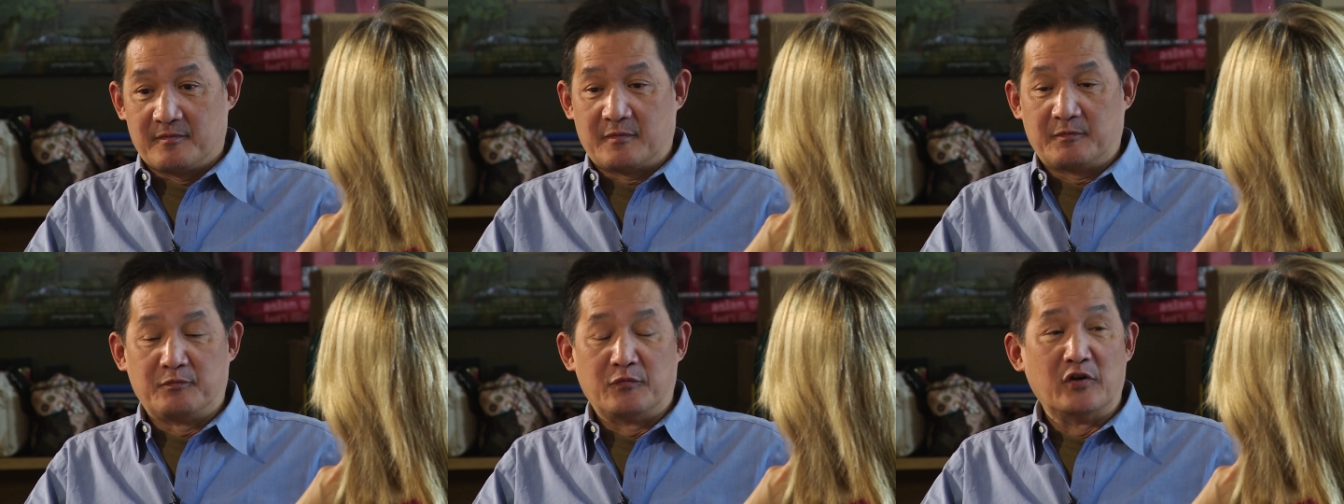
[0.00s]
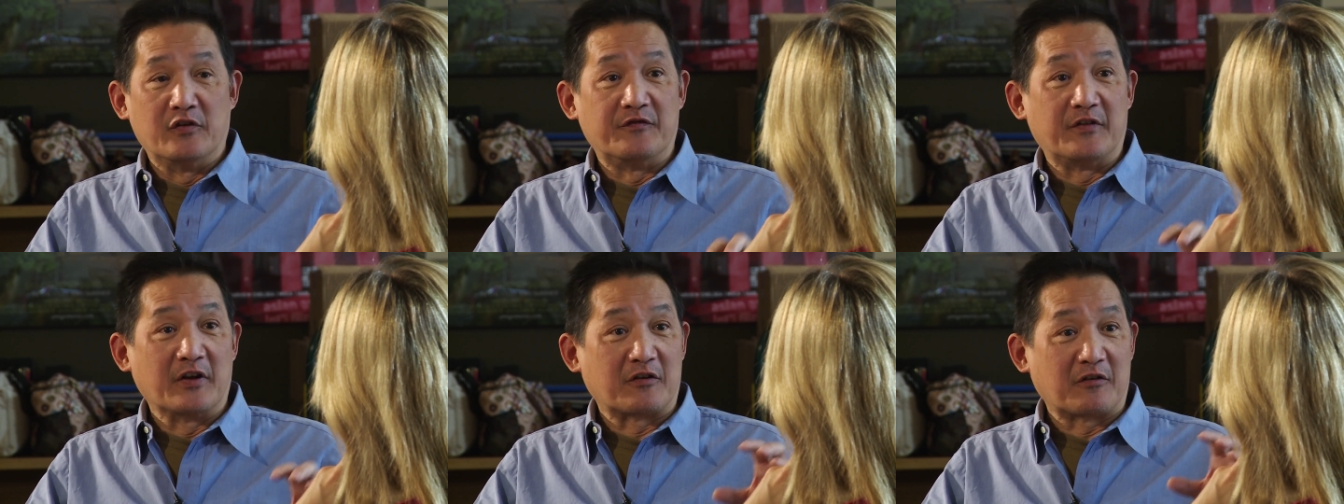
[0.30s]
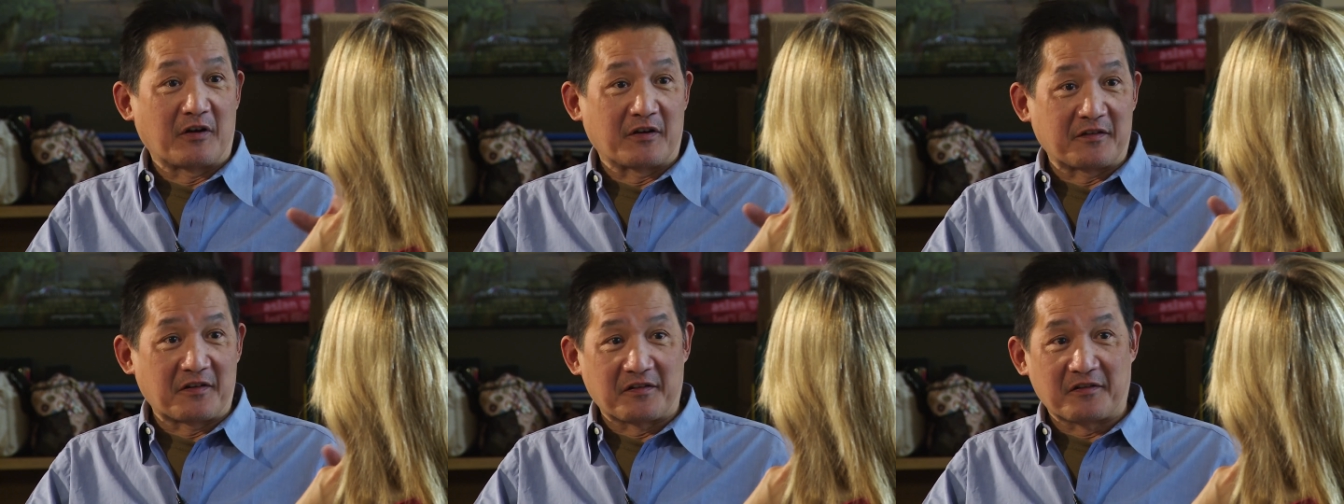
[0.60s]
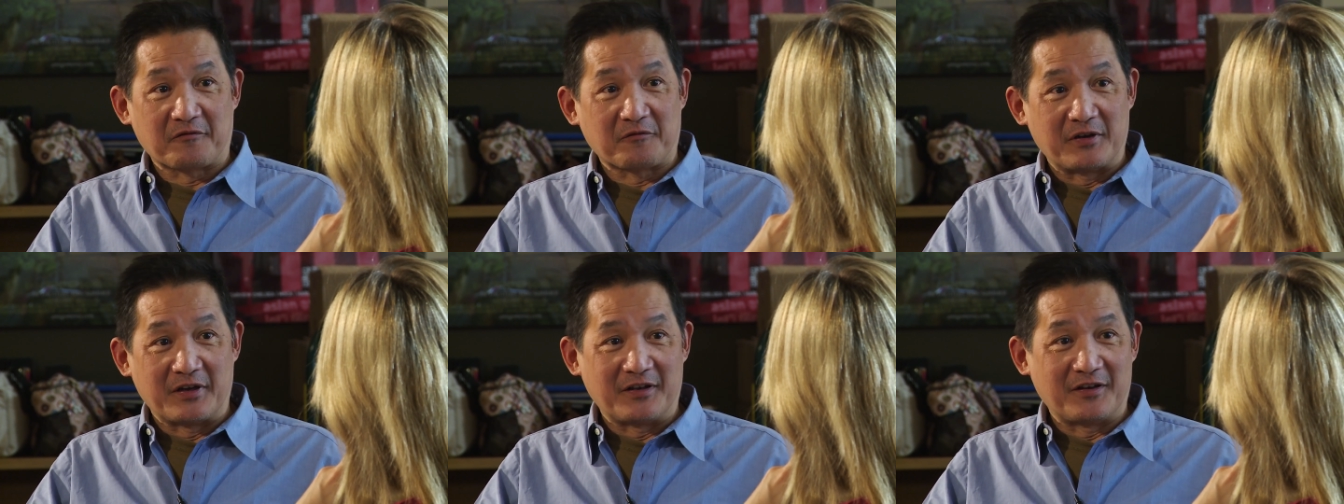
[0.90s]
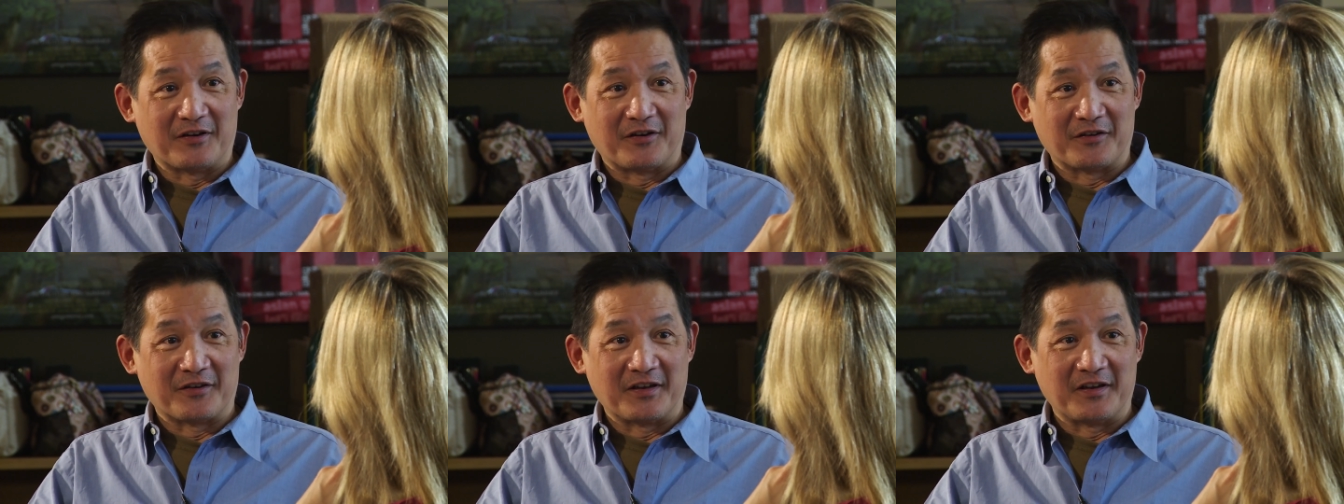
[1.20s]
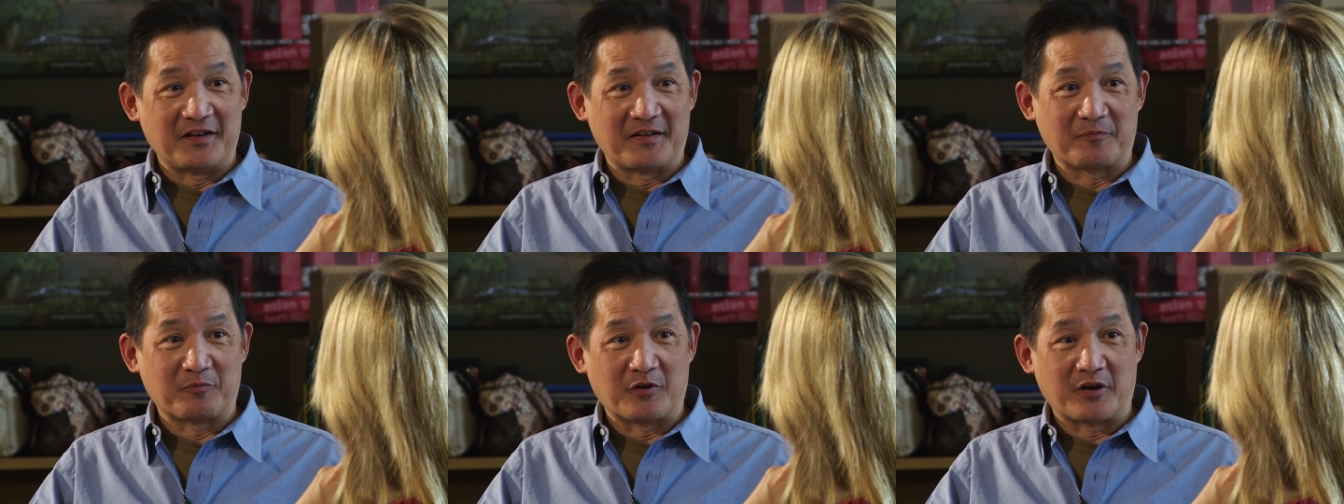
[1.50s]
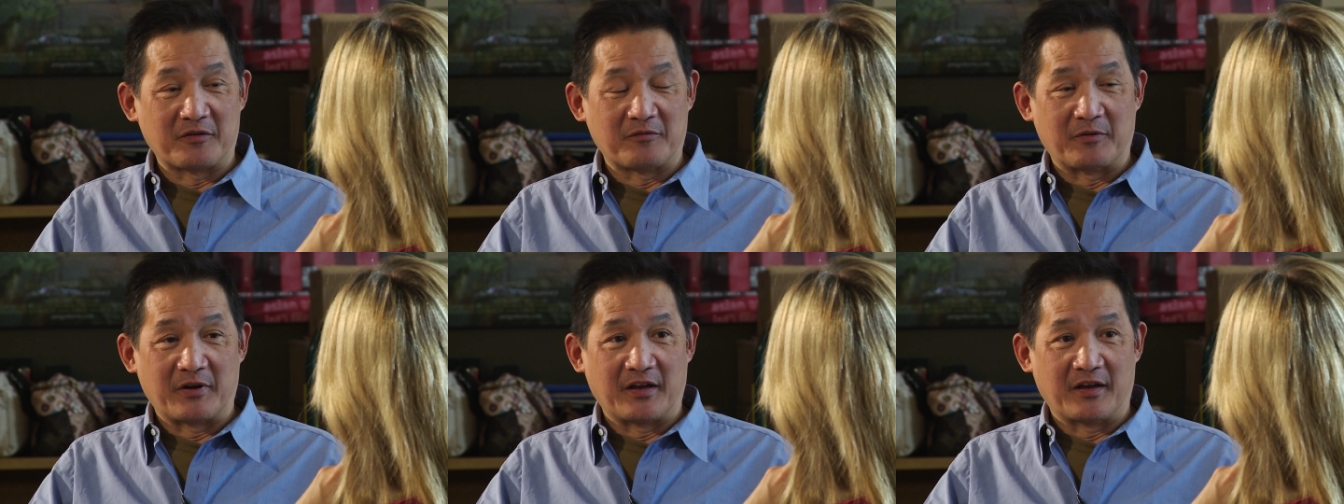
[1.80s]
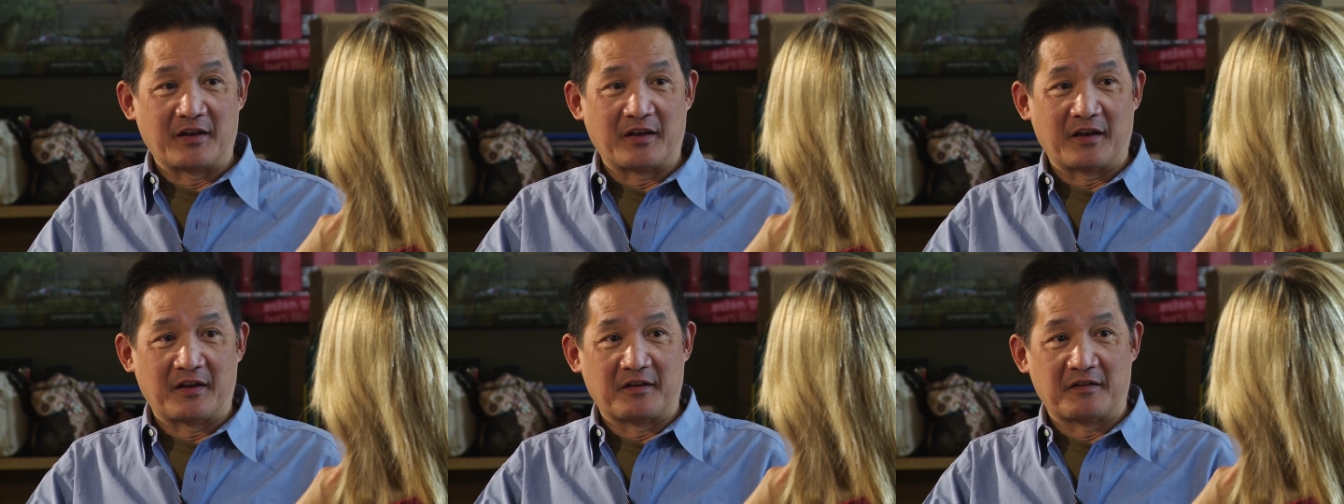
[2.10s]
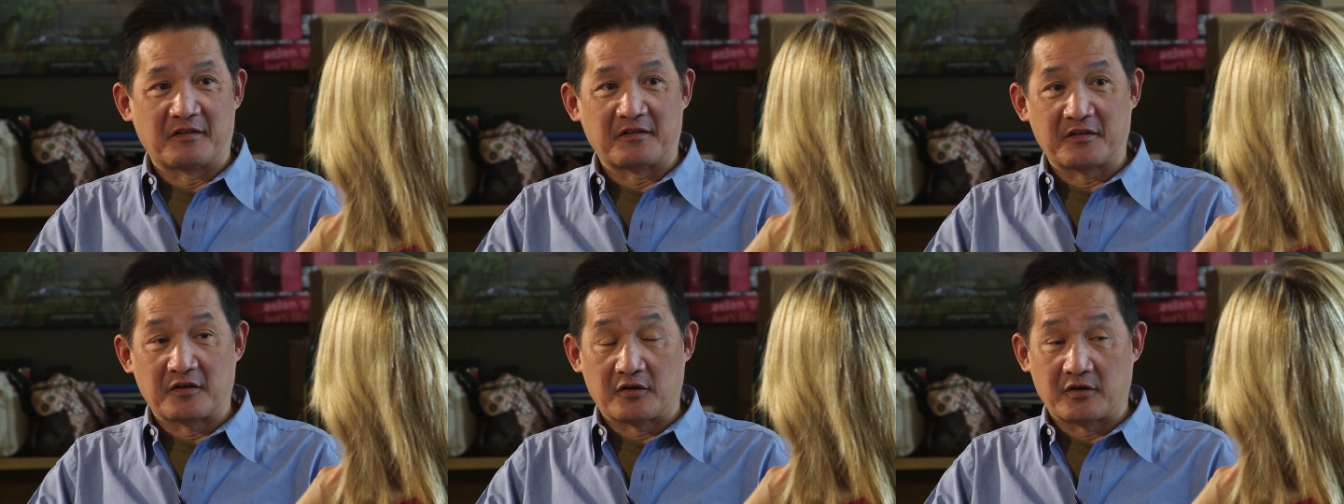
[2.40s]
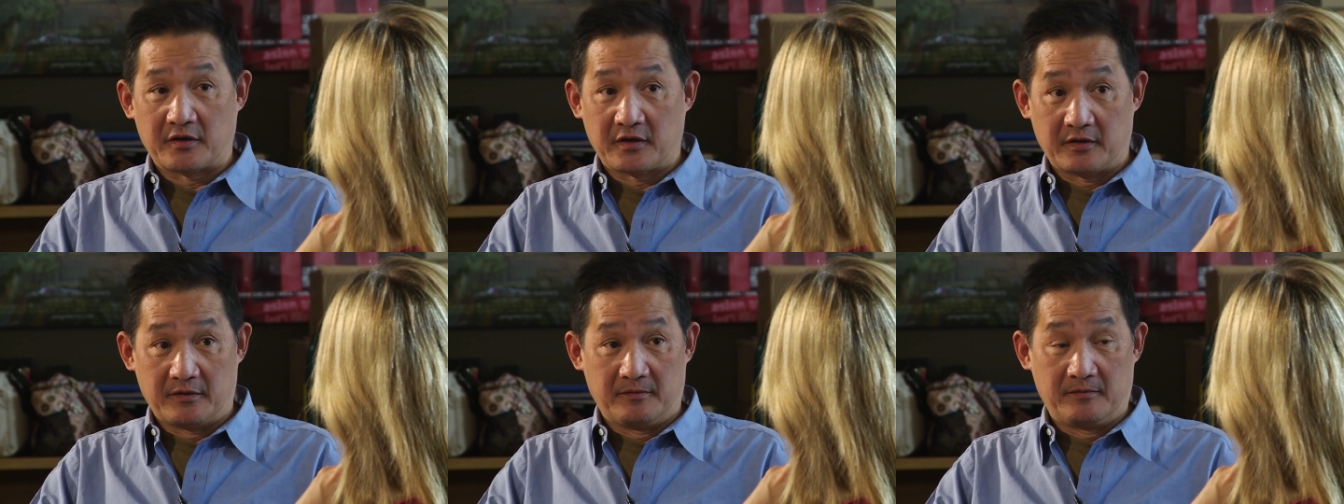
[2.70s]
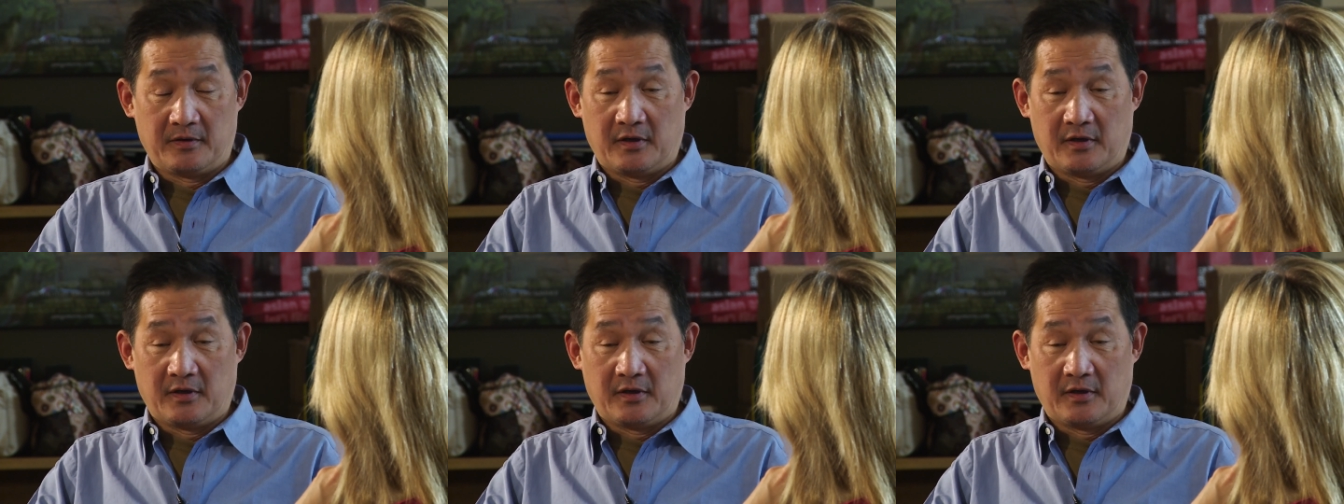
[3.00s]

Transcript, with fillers: moved across the street on East Broadway and started